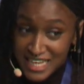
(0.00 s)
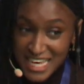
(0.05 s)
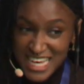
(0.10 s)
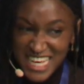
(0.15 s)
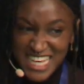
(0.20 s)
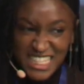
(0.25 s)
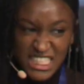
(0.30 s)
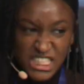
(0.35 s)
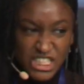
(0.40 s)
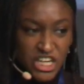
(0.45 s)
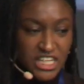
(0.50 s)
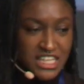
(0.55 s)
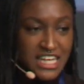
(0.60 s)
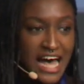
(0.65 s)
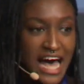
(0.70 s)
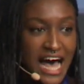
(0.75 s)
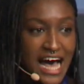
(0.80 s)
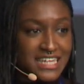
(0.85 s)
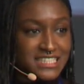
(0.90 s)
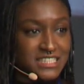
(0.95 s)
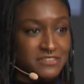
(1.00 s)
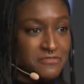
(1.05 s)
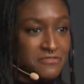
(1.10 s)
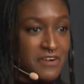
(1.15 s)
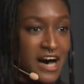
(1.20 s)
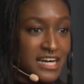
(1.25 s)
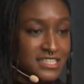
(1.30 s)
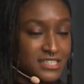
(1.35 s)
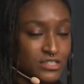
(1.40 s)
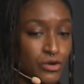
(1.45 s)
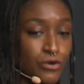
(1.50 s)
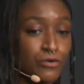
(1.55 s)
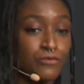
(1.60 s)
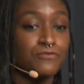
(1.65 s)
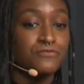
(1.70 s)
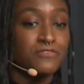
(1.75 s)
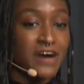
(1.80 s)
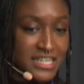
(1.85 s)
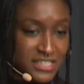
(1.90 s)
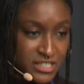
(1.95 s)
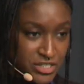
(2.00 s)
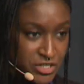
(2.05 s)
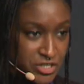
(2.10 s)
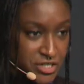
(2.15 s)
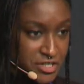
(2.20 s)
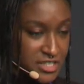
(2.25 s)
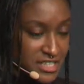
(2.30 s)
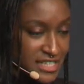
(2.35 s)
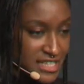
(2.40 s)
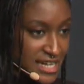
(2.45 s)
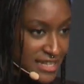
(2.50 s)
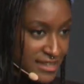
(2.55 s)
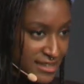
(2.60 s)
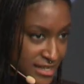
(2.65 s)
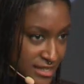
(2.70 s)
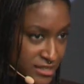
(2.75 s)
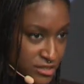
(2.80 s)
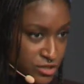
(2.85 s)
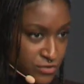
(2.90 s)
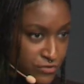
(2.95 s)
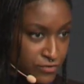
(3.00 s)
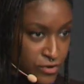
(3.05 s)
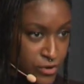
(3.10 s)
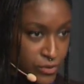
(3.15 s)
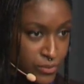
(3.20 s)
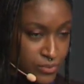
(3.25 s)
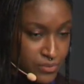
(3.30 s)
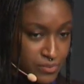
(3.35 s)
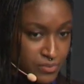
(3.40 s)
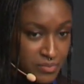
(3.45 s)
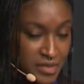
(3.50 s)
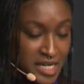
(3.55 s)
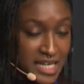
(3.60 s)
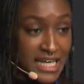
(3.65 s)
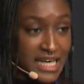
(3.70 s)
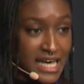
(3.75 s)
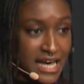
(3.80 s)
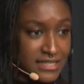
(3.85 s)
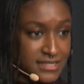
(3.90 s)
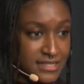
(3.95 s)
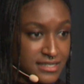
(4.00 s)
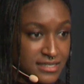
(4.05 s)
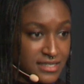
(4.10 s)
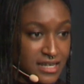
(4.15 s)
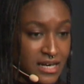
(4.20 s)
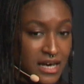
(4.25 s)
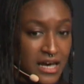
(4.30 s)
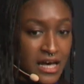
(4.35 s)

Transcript: is not as fast or faster than TensorFlow, yes,